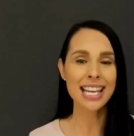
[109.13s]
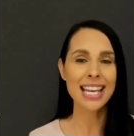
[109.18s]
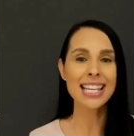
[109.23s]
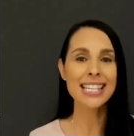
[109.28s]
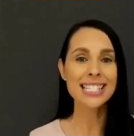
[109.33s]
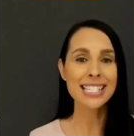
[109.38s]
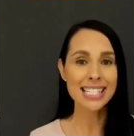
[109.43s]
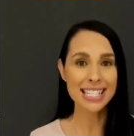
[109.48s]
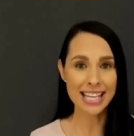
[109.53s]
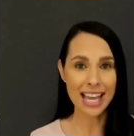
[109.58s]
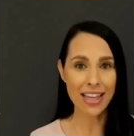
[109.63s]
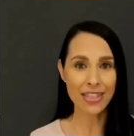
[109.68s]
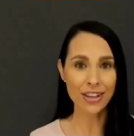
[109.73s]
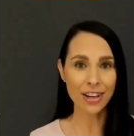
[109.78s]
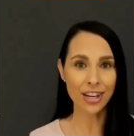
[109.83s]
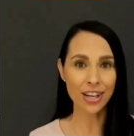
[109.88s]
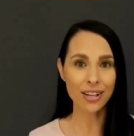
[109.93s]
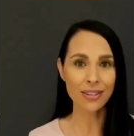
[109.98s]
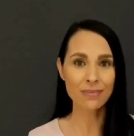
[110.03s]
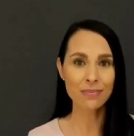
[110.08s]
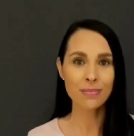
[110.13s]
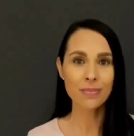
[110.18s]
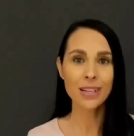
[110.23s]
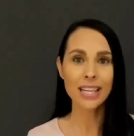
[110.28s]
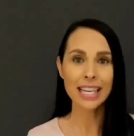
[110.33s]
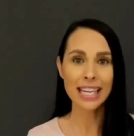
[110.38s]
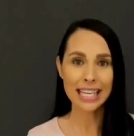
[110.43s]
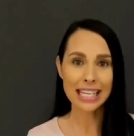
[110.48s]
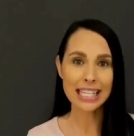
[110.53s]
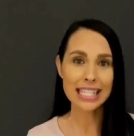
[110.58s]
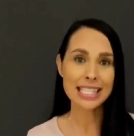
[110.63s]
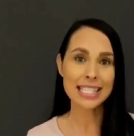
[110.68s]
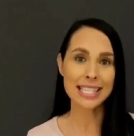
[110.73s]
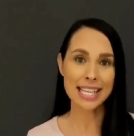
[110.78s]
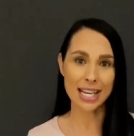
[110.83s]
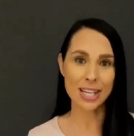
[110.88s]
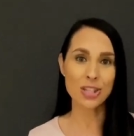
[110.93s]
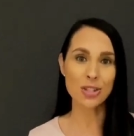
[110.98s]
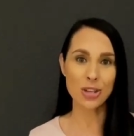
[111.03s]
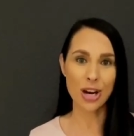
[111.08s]
and together end
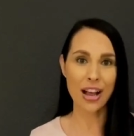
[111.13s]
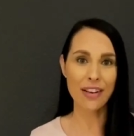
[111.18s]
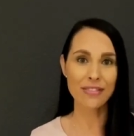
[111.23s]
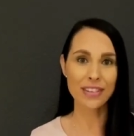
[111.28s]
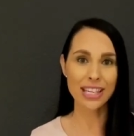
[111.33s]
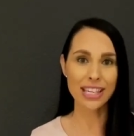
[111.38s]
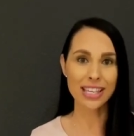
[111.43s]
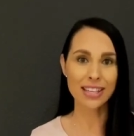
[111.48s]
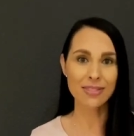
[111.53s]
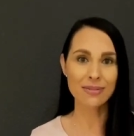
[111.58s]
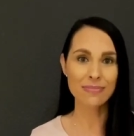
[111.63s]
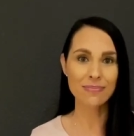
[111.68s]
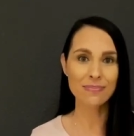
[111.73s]
sex trafficking.